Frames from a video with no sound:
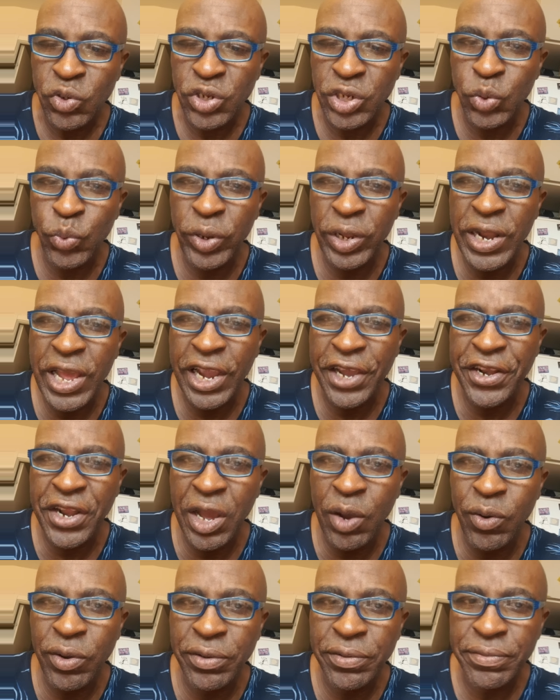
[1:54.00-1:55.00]
she wait like an
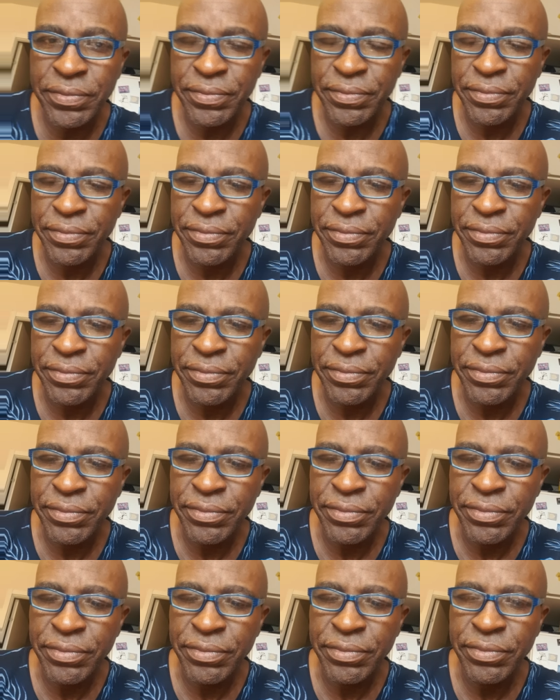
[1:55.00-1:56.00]
hour
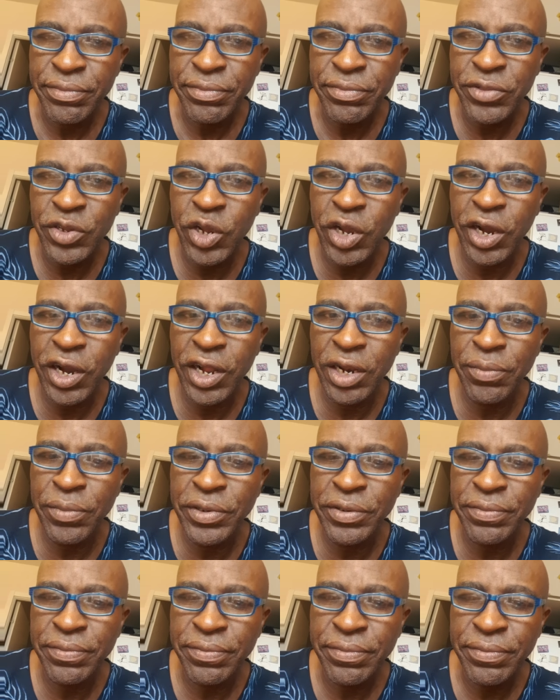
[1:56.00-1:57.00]
to call me
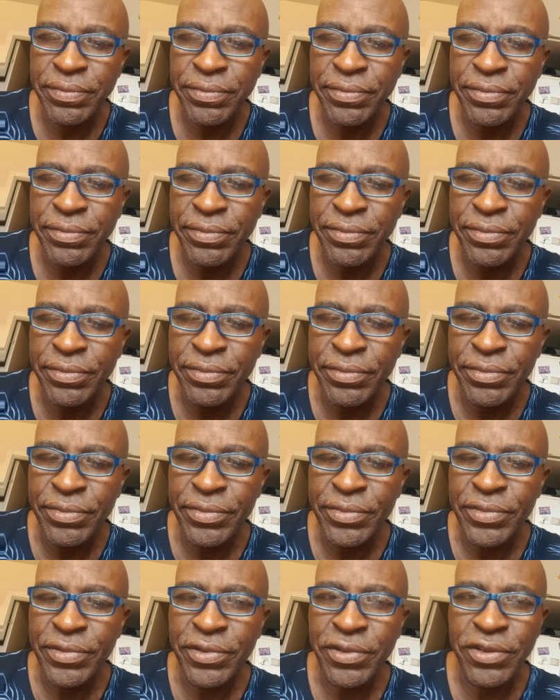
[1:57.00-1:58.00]

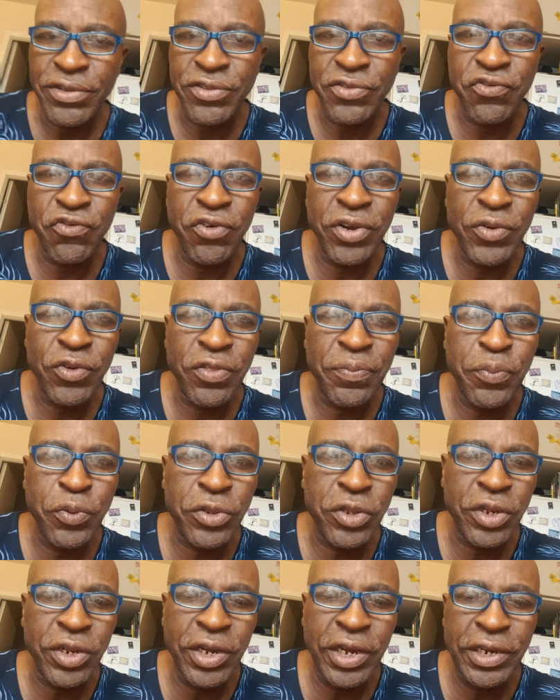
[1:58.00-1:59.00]
the two and I was
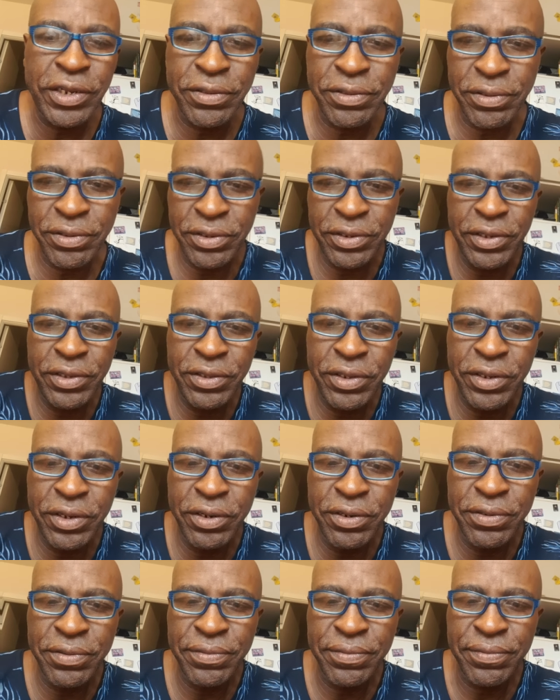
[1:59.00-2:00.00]
putting on his, his
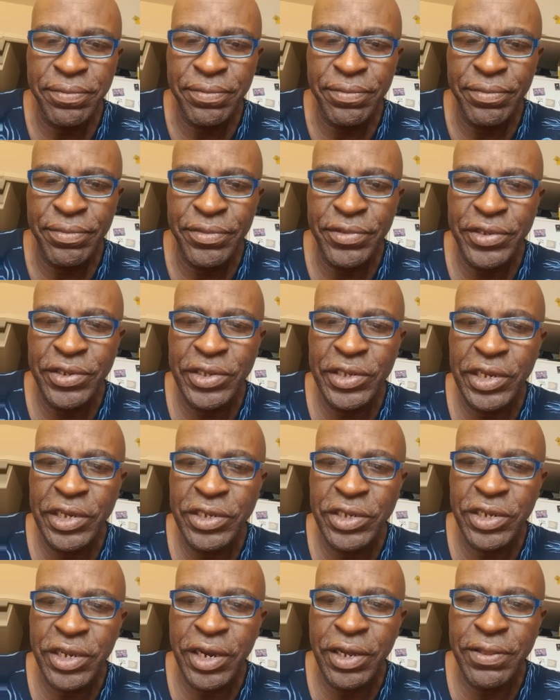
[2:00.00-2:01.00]
little
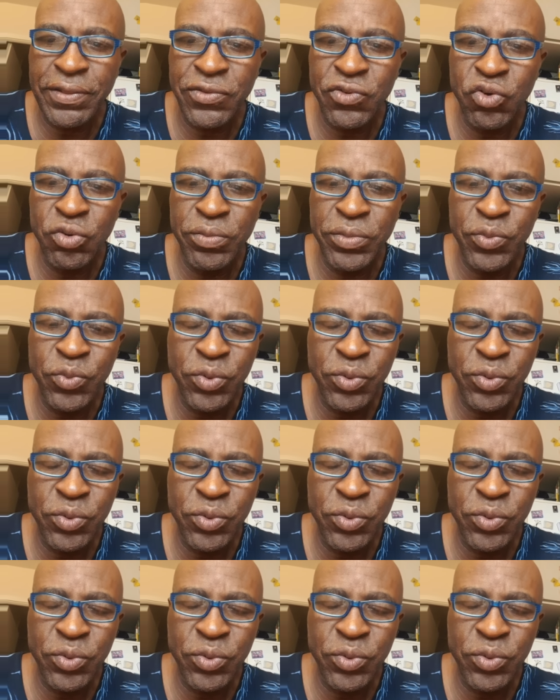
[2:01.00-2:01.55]
stage costume